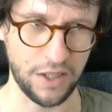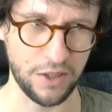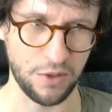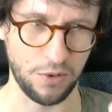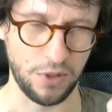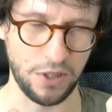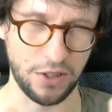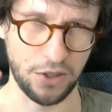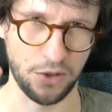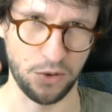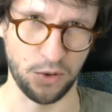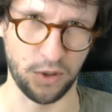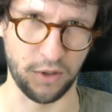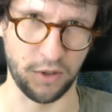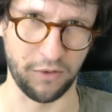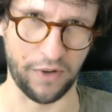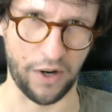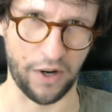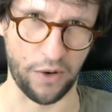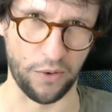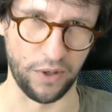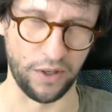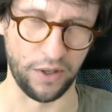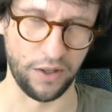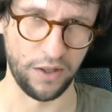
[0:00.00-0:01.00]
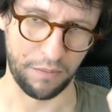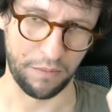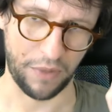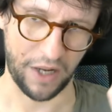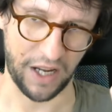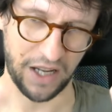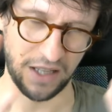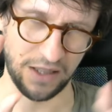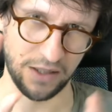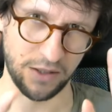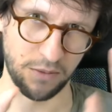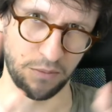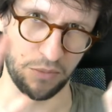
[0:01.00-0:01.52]
So this is sort of our
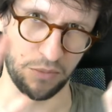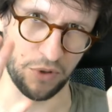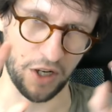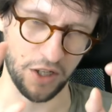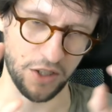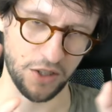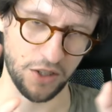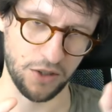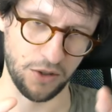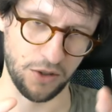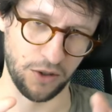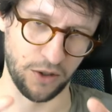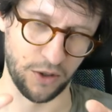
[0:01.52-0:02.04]
paintbrush,